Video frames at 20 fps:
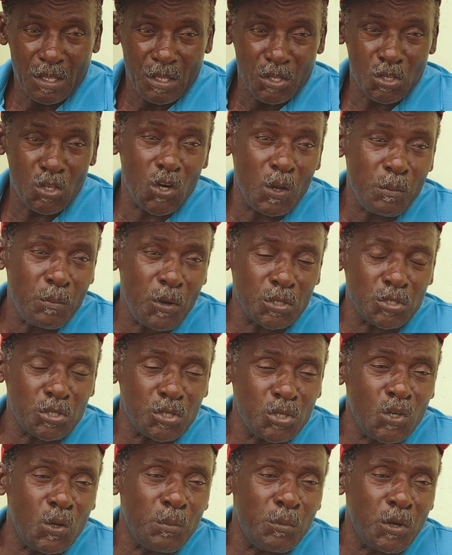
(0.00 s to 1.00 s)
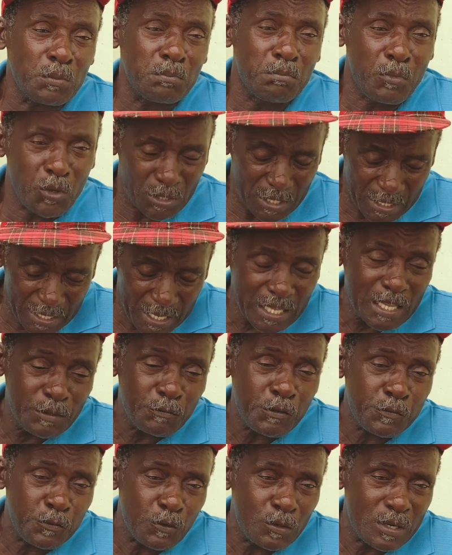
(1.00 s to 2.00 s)
You know what money taking
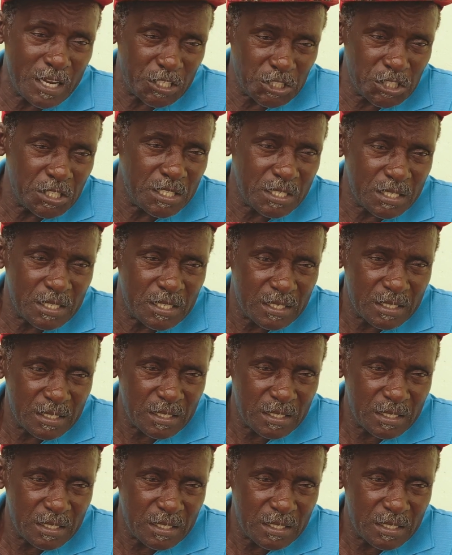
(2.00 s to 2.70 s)
for full that shit?